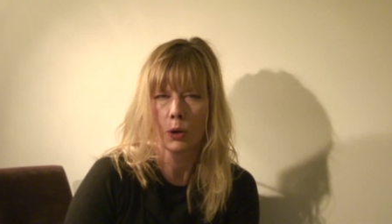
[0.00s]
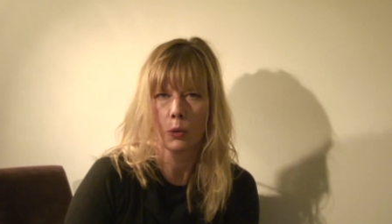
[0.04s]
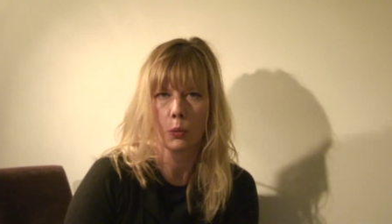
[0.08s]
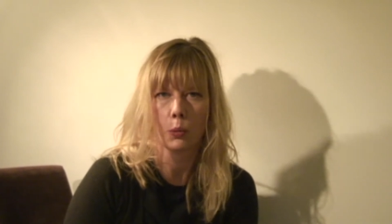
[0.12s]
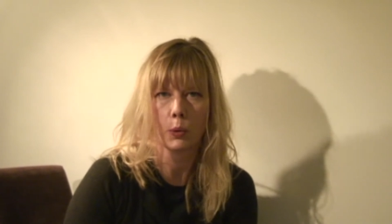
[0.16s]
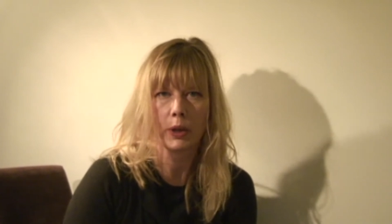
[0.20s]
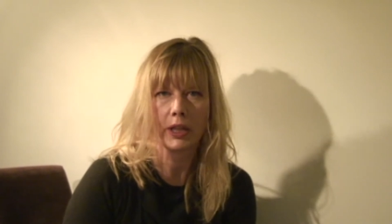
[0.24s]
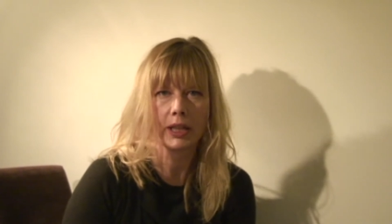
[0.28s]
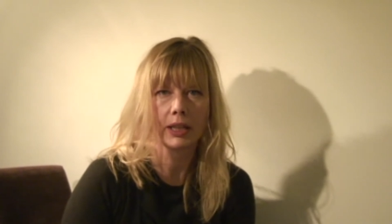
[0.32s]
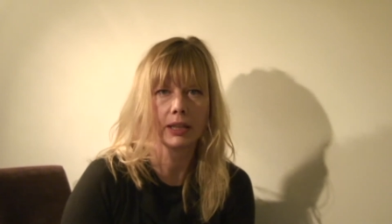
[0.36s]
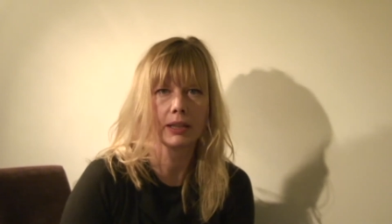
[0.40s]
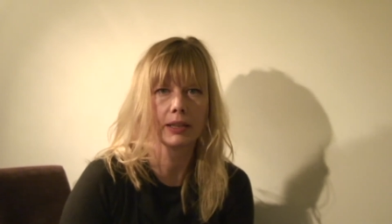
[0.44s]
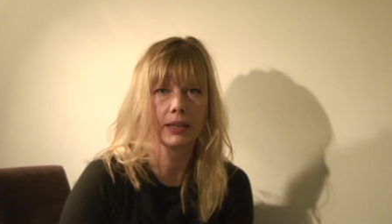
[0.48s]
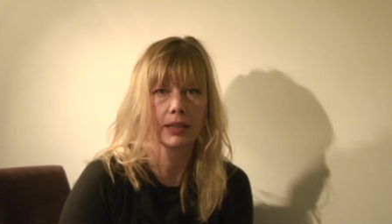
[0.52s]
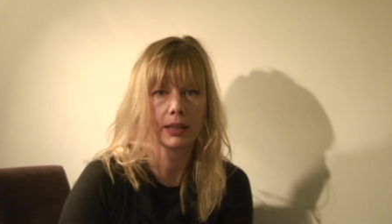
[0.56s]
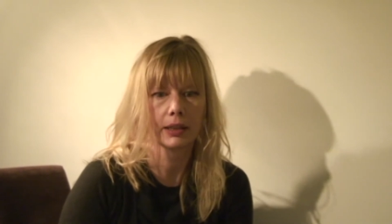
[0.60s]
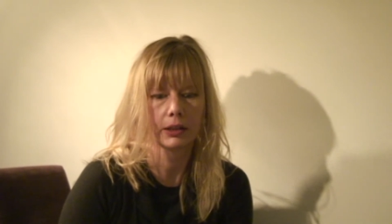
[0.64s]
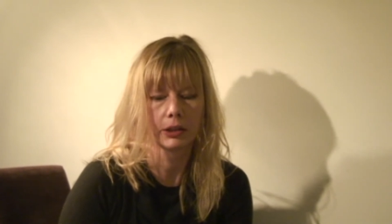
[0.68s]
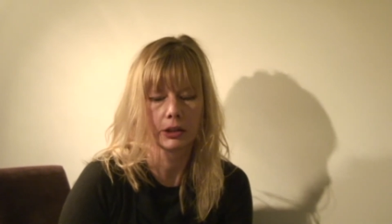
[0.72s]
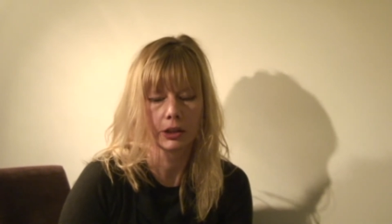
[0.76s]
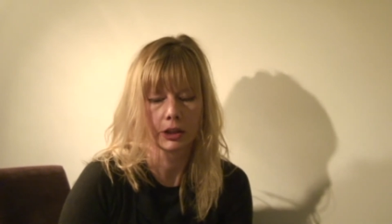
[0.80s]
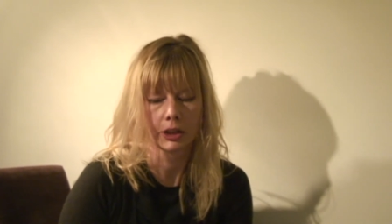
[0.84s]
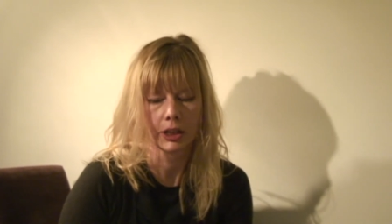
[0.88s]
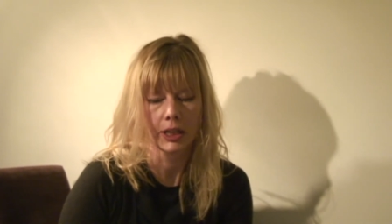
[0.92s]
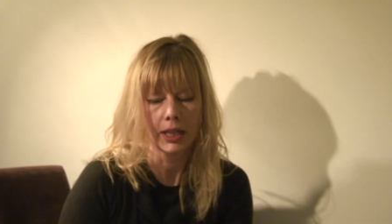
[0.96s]
weed
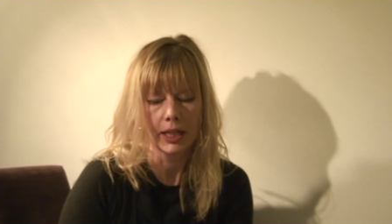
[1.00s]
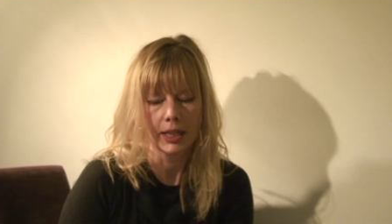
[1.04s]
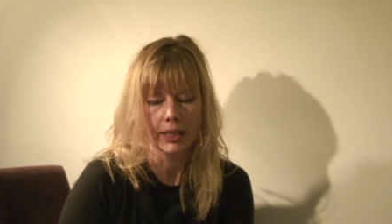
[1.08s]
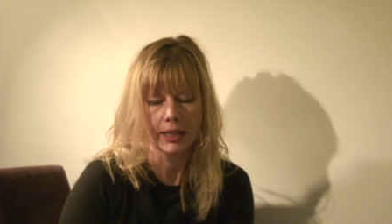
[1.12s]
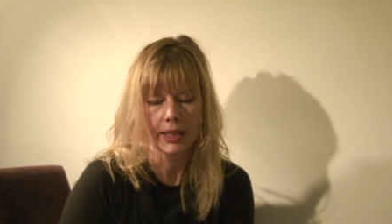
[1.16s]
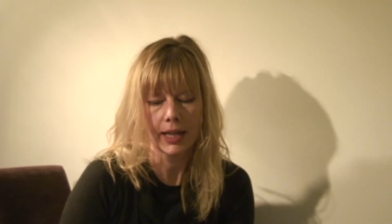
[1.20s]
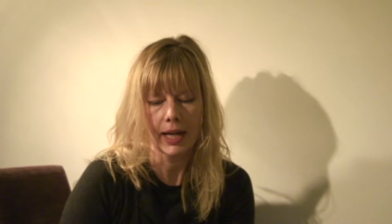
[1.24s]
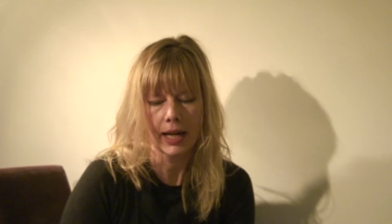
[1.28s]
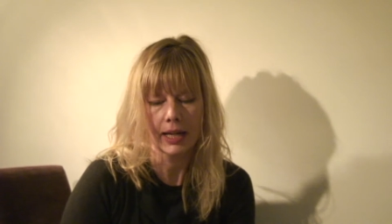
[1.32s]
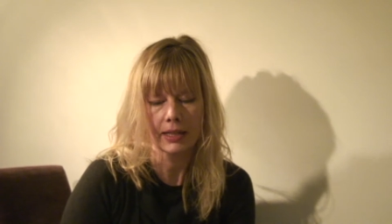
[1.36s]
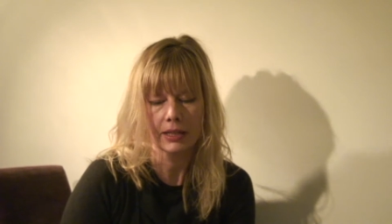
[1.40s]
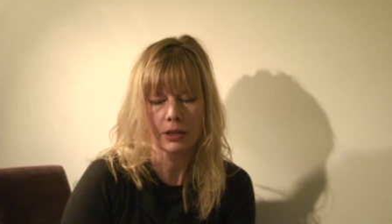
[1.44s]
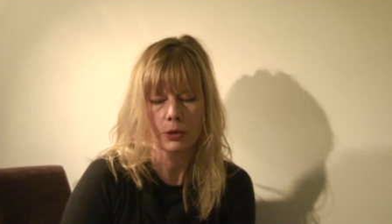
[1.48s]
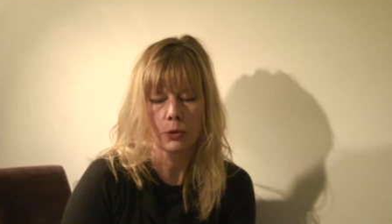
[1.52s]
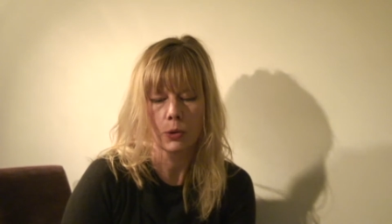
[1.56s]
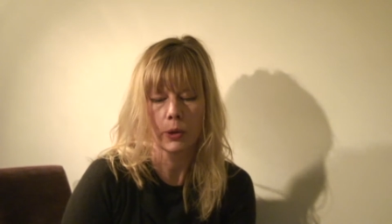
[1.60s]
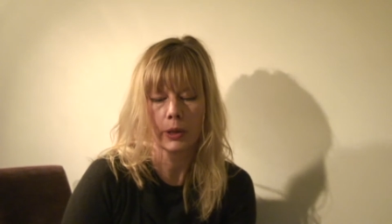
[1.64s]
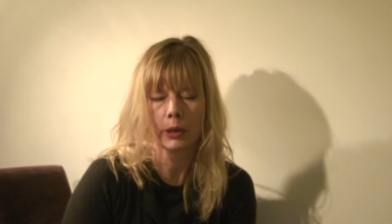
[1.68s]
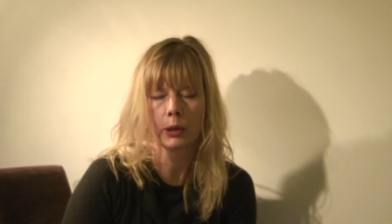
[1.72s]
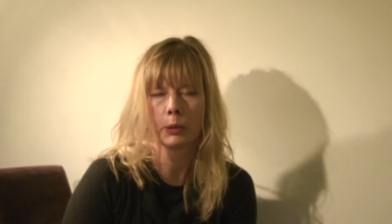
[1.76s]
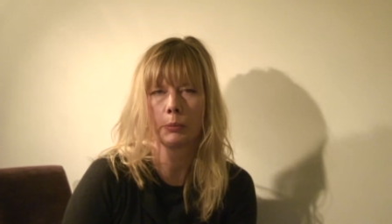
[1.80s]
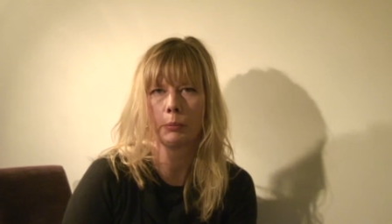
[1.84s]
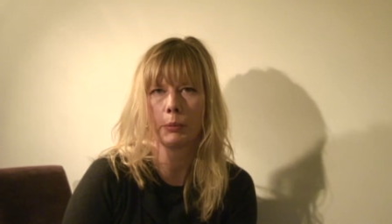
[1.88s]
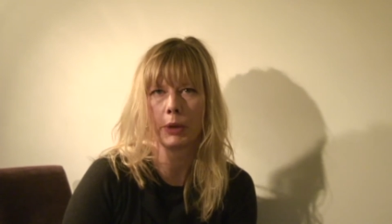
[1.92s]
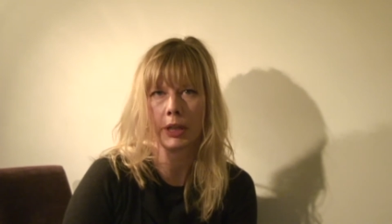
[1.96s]
killer, gas
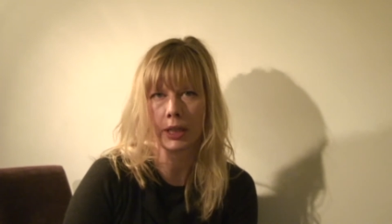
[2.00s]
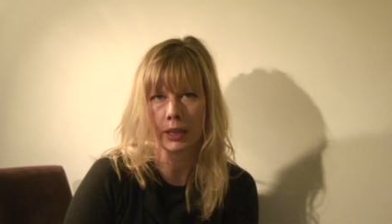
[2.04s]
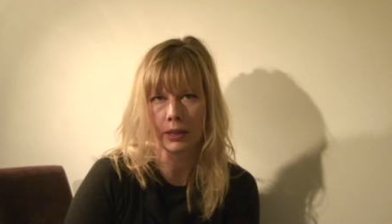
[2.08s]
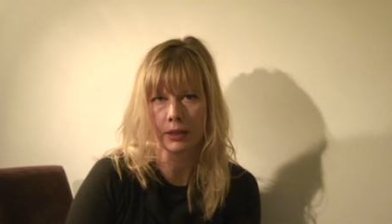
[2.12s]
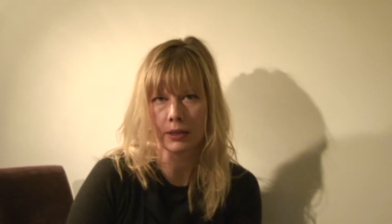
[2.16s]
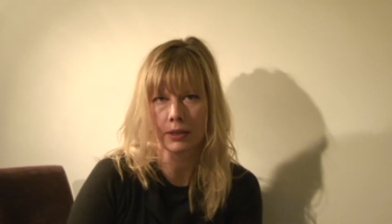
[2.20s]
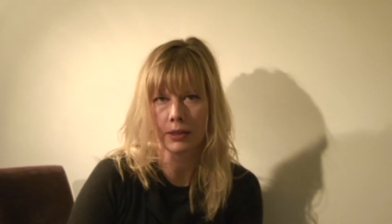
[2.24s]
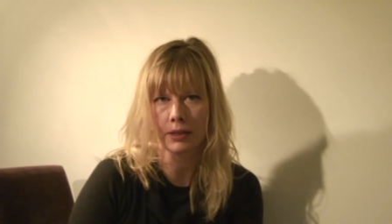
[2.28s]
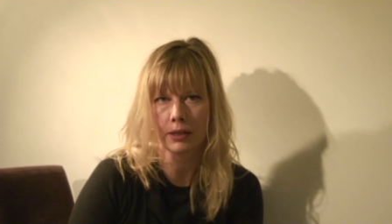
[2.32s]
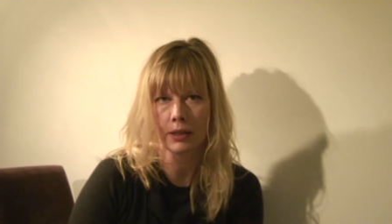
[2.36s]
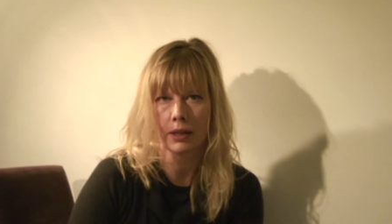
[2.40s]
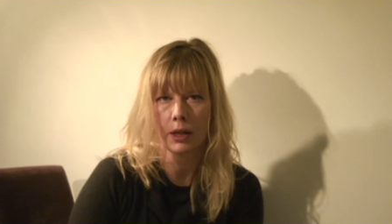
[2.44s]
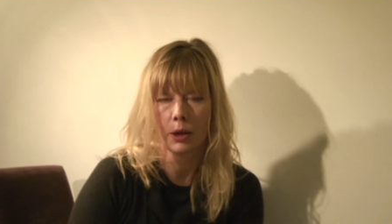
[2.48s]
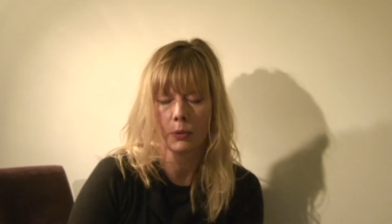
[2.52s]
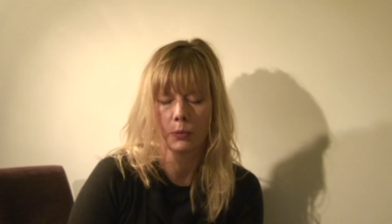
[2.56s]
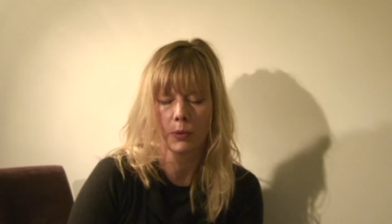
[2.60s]
oil mix,